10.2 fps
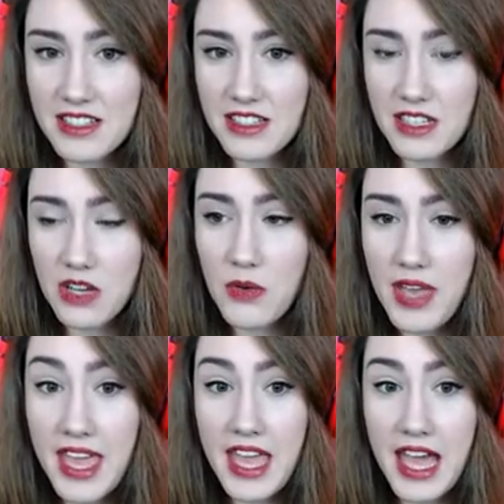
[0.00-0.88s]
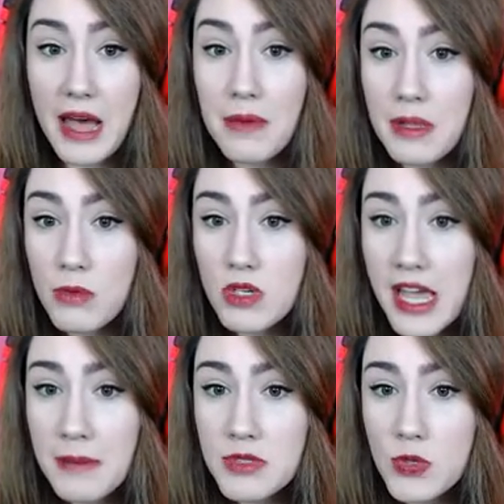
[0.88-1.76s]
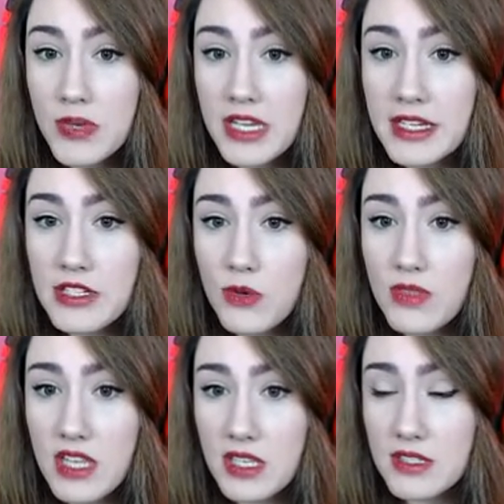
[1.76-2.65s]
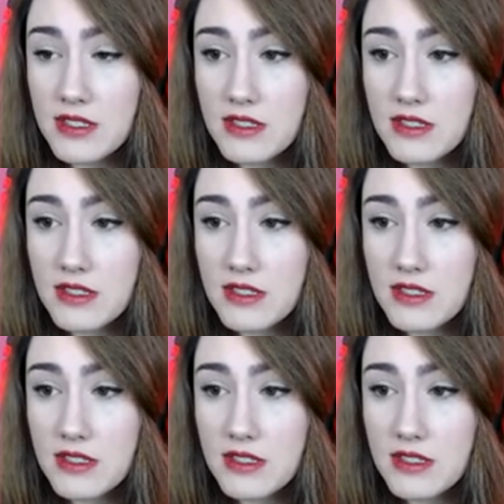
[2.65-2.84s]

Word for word: Okay, how many more times are we gonna do this?